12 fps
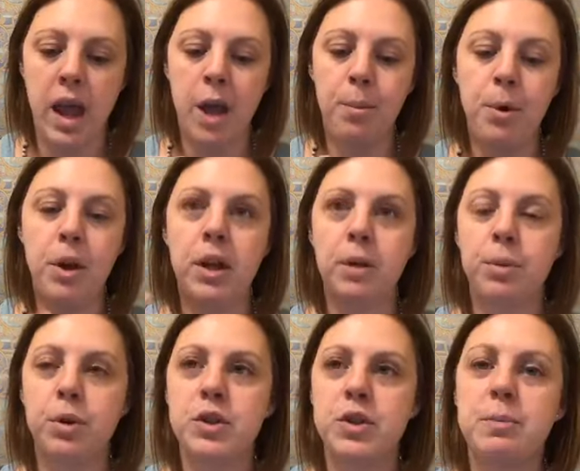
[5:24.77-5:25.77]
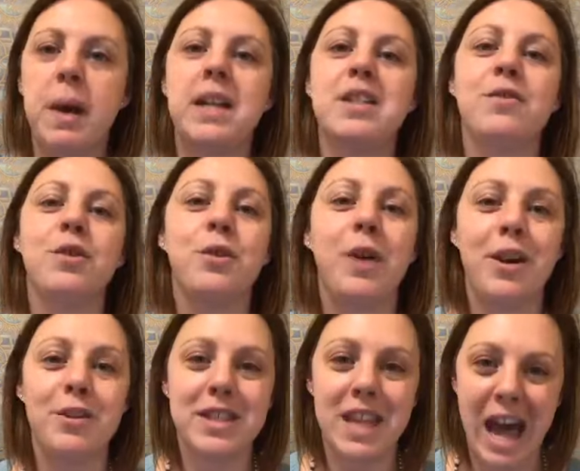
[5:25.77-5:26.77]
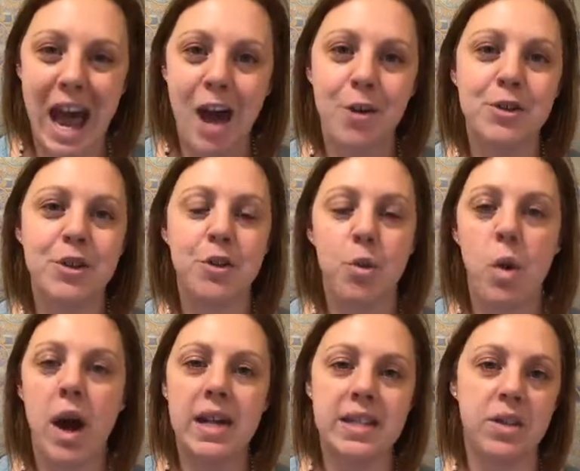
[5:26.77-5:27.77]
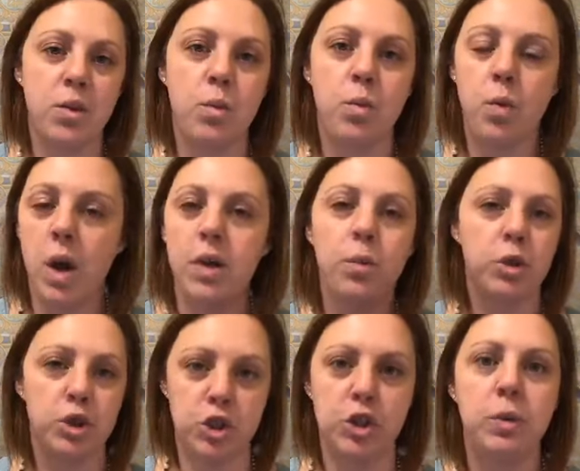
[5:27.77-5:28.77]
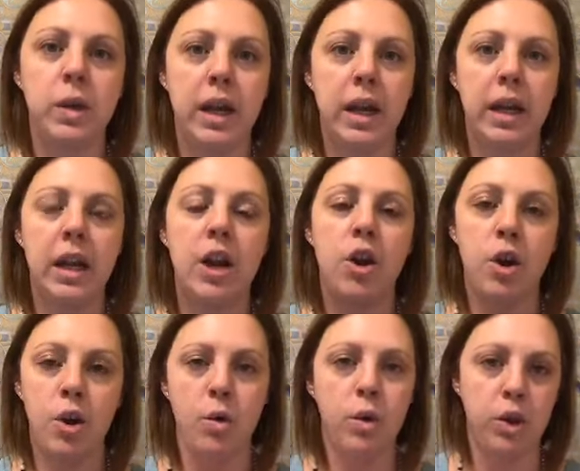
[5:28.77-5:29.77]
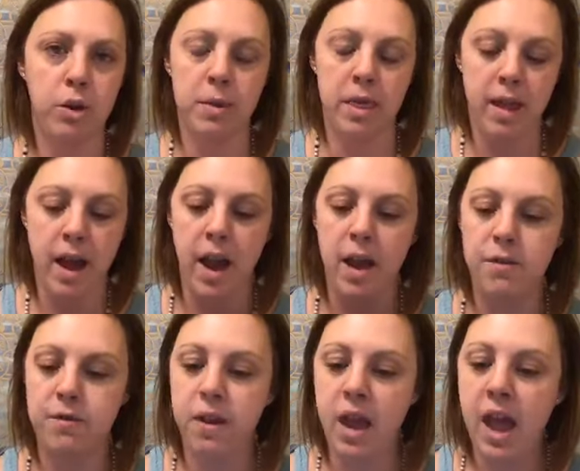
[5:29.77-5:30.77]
and putting perspective around the hows and the whys and the what we're doing in our own human life.